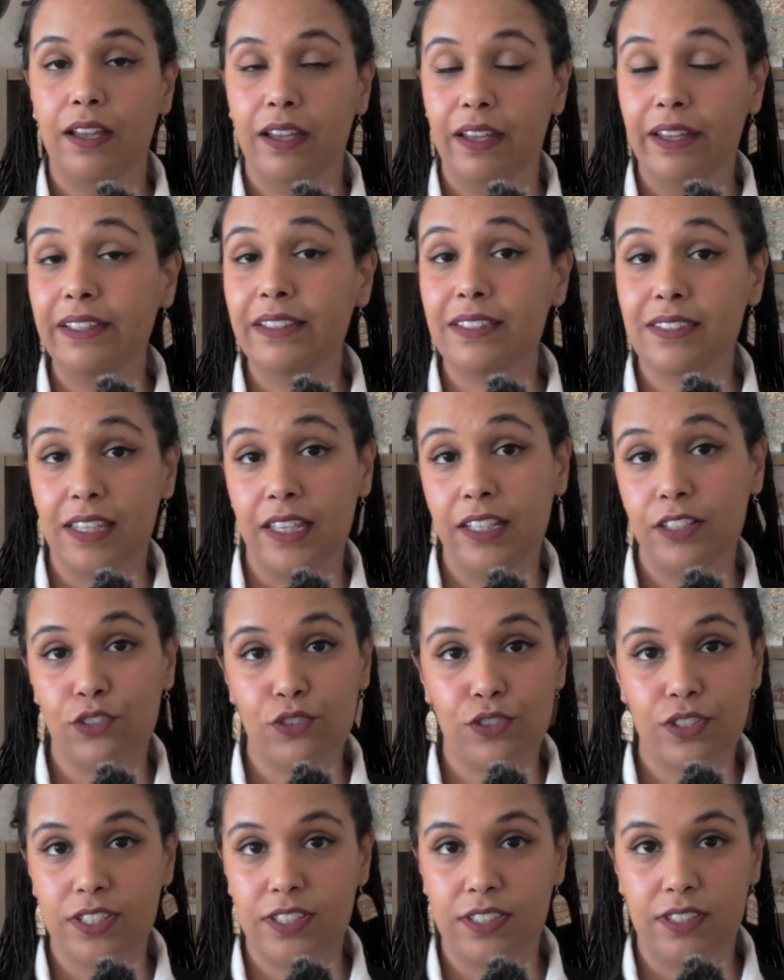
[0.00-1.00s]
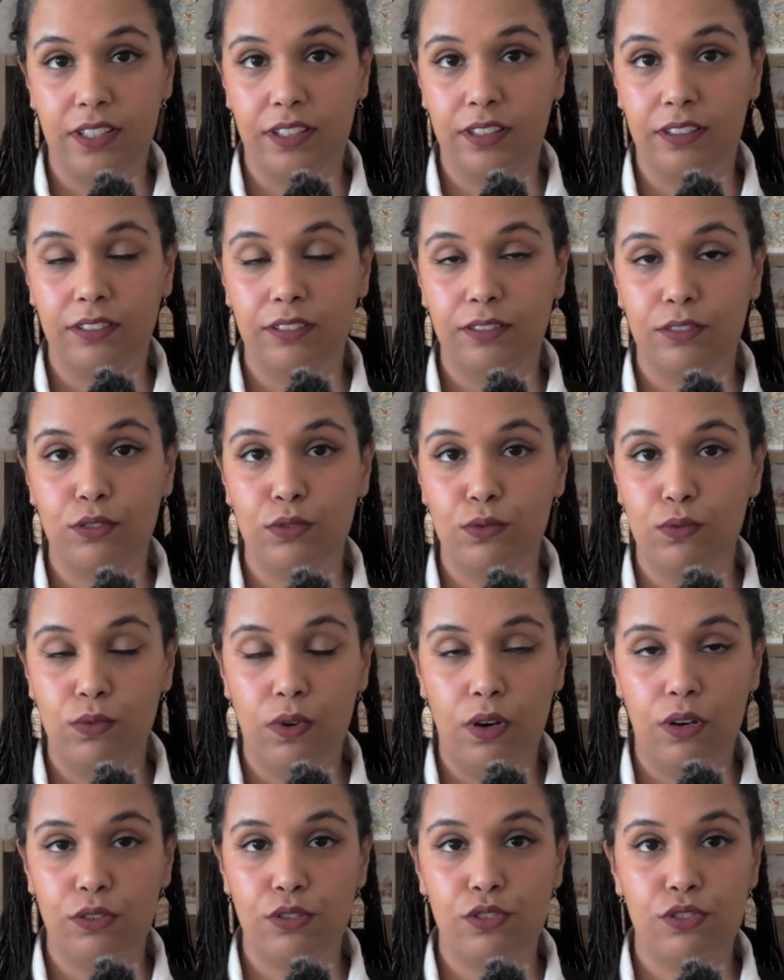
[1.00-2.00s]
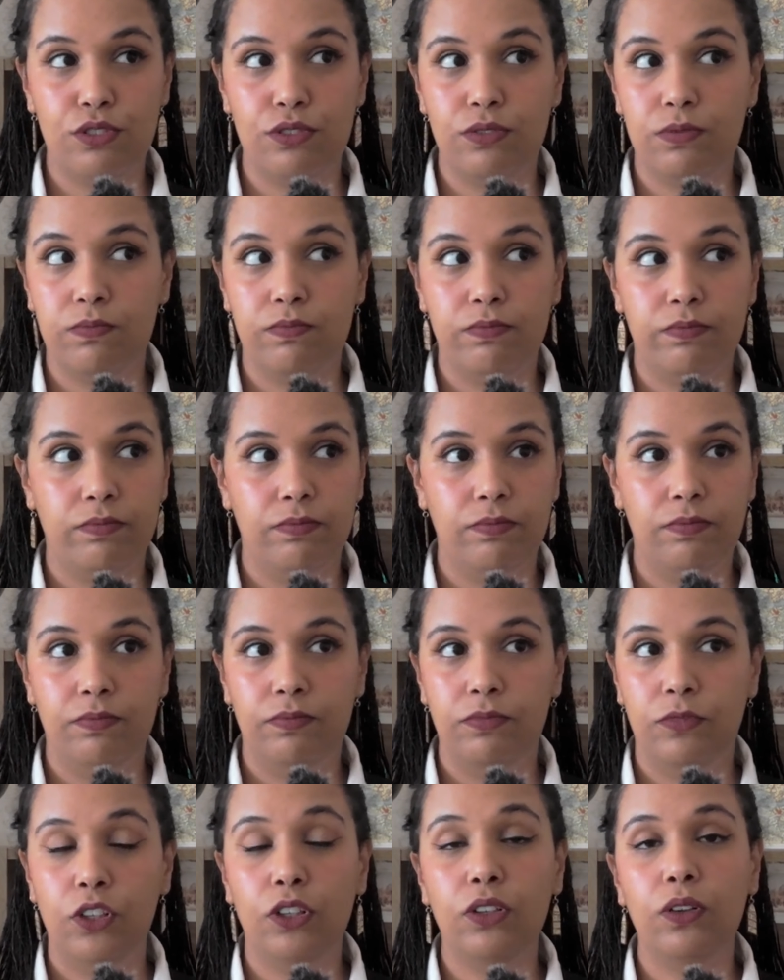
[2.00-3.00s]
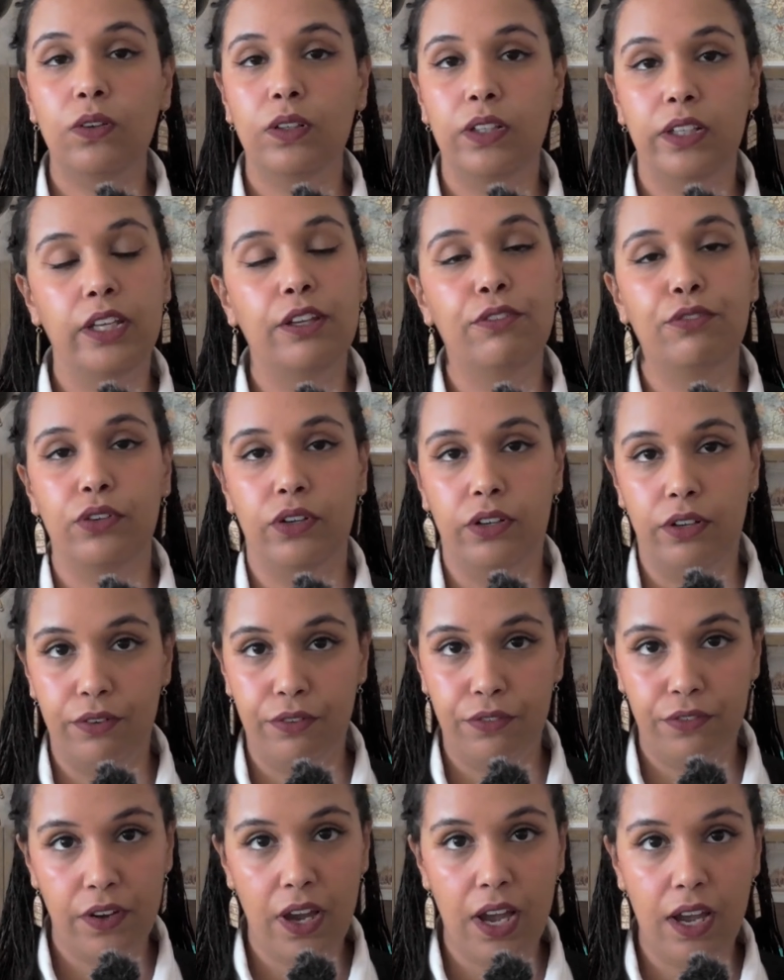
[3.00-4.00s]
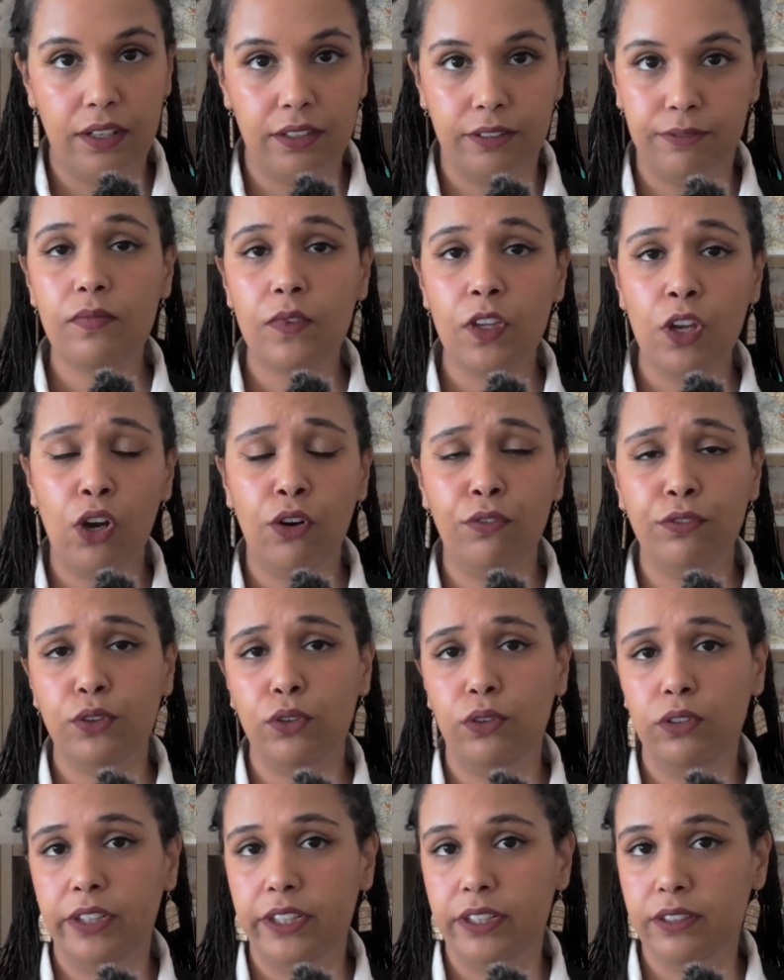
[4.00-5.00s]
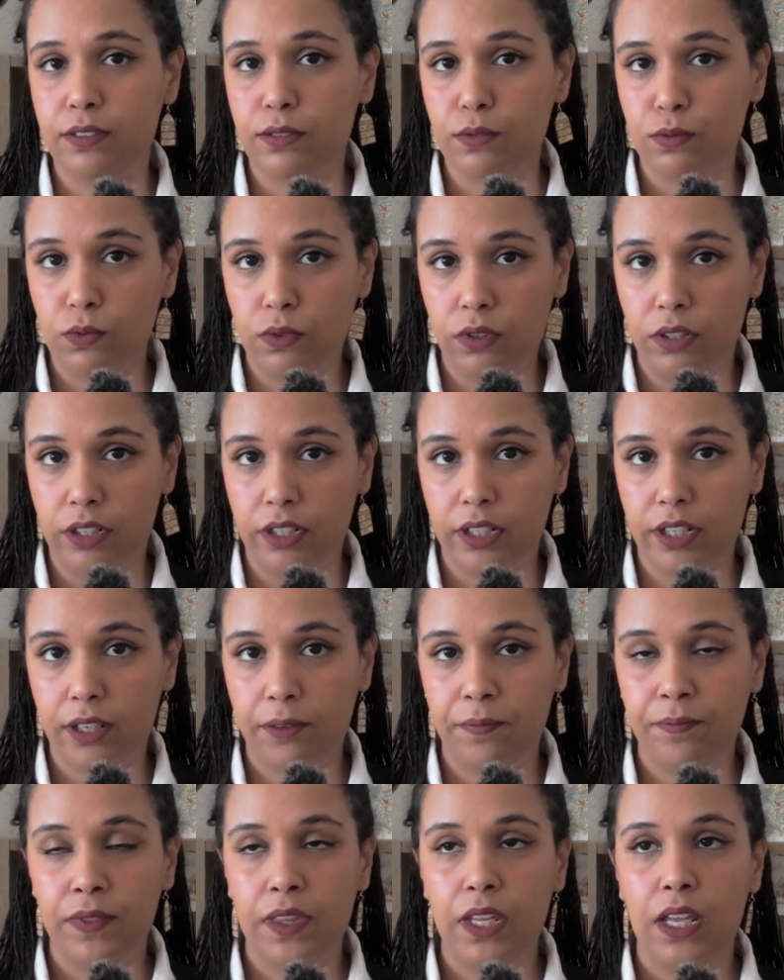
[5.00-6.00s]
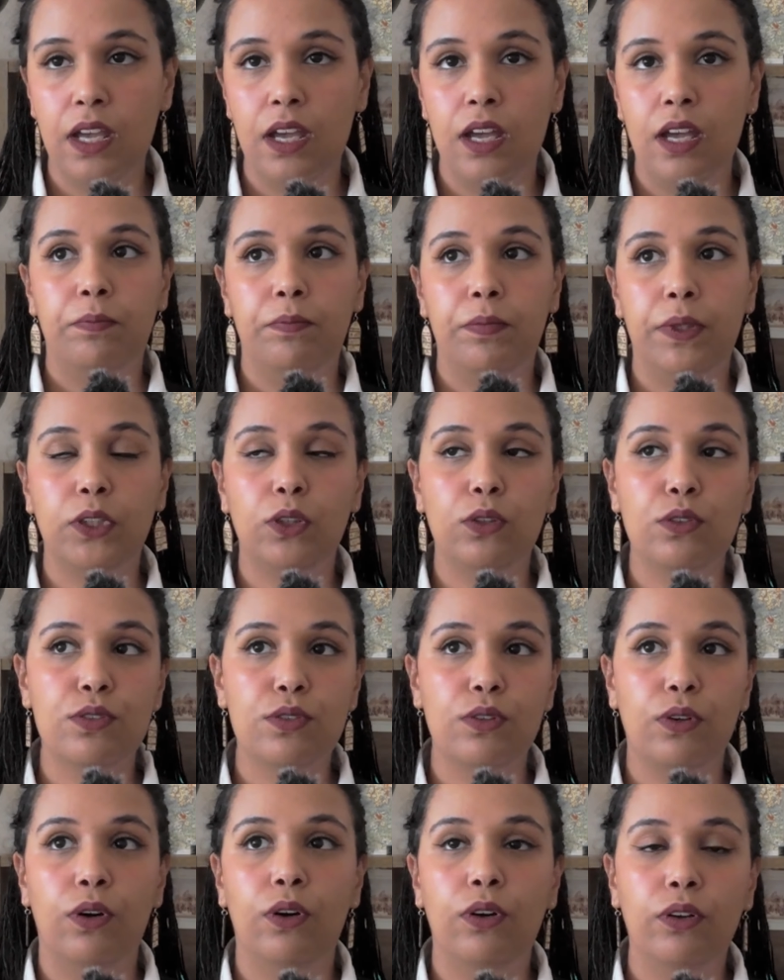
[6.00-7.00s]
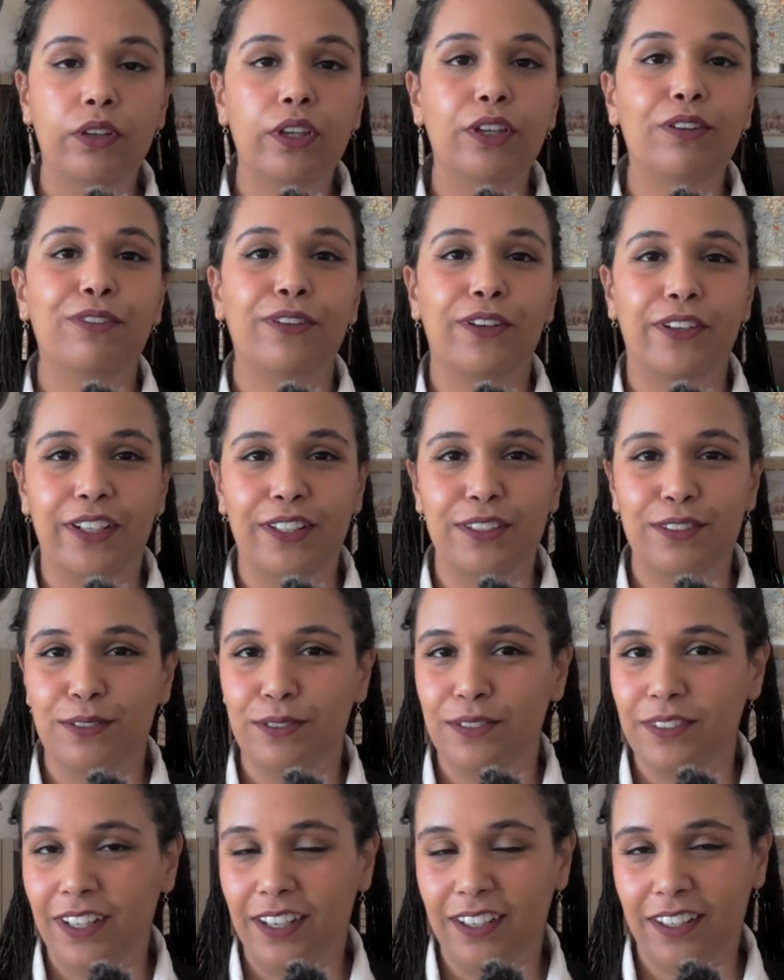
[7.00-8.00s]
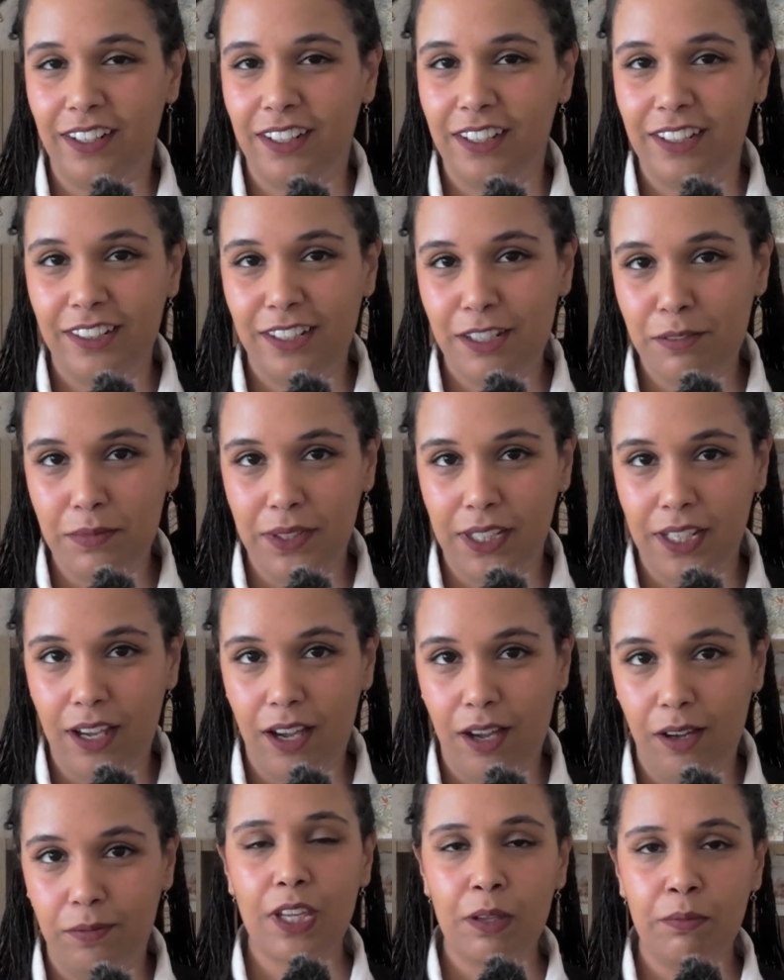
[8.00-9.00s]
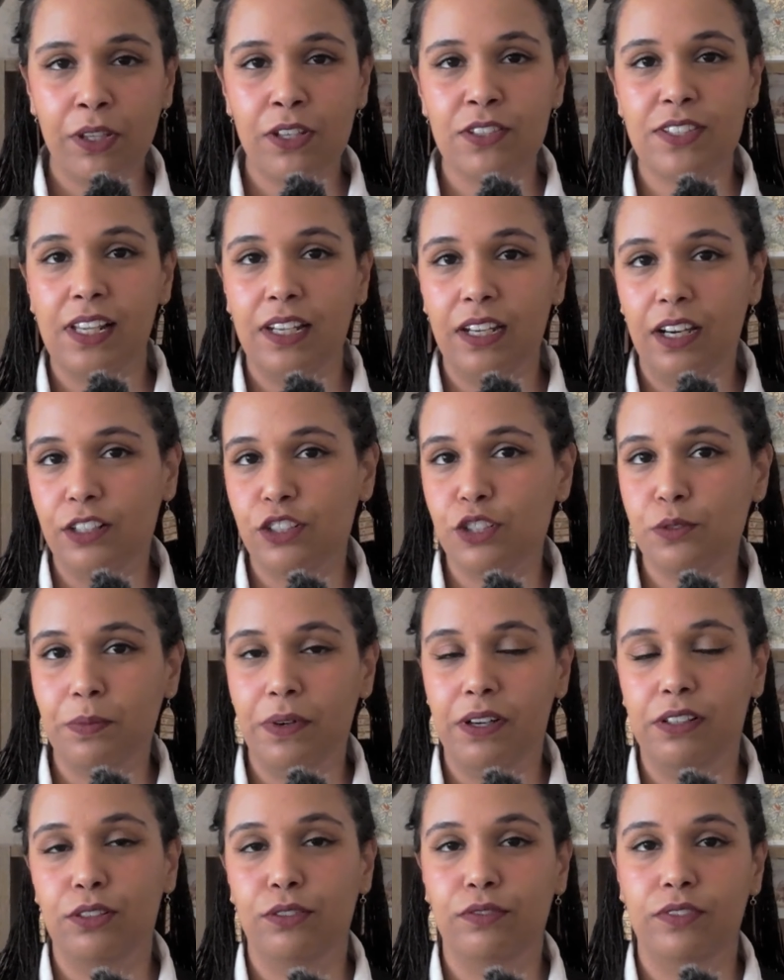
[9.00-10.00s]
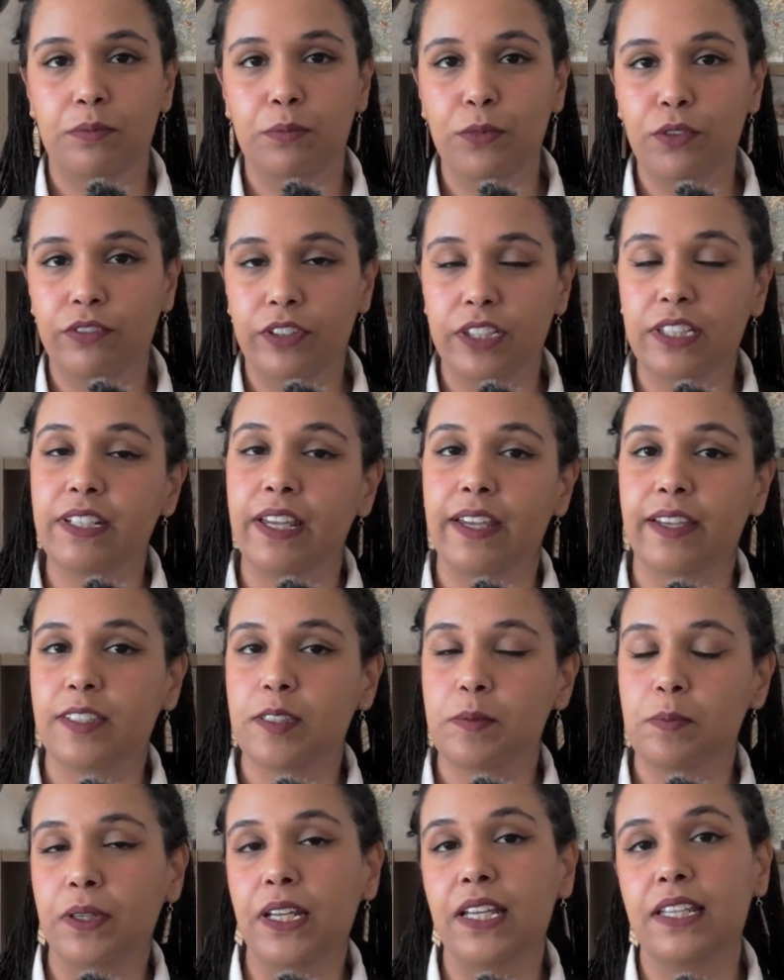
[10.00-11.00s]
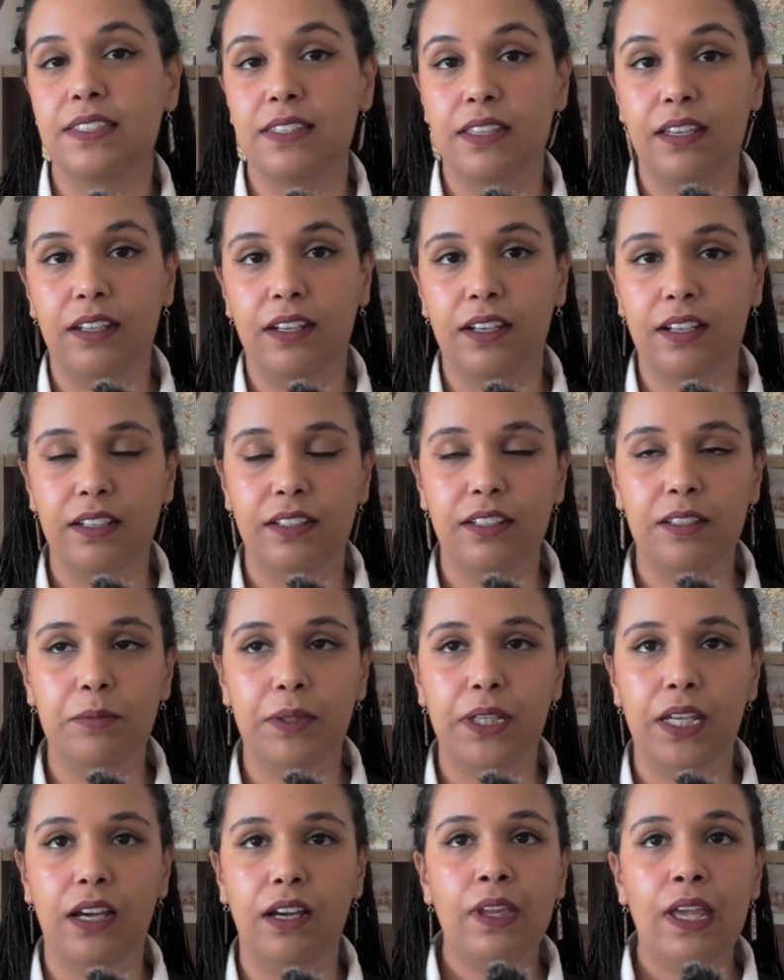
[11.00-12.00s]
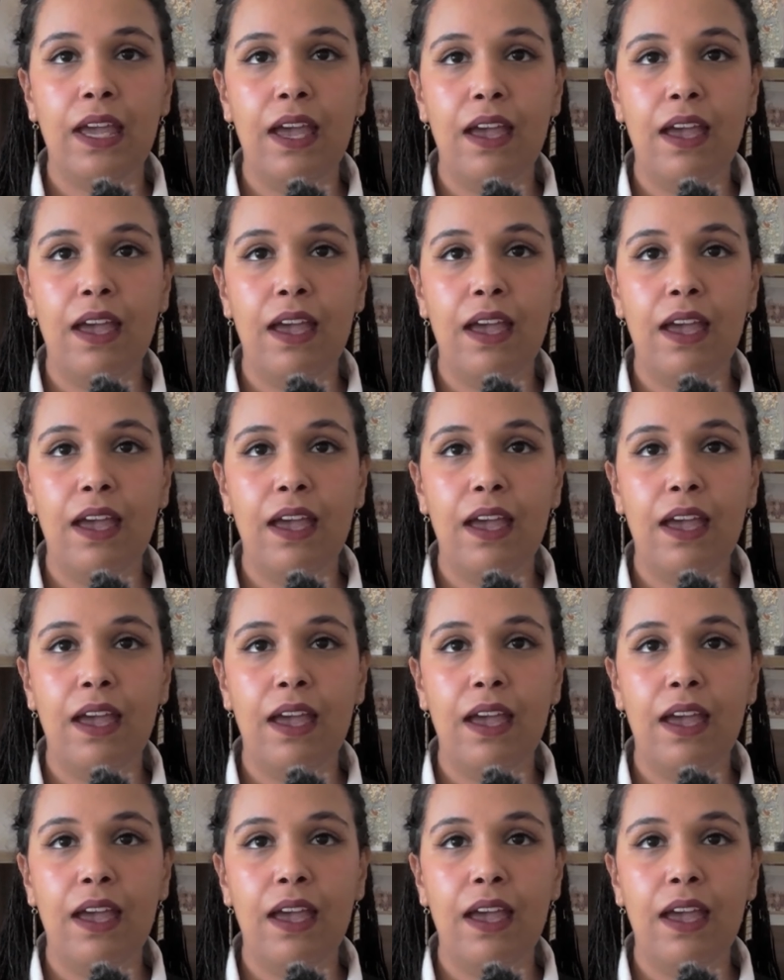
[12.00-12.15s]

It's interesting to watch, not only if you're a fan of Tolkien's work, but also if you're into dark academia, because a large part of the movie takes place in academia.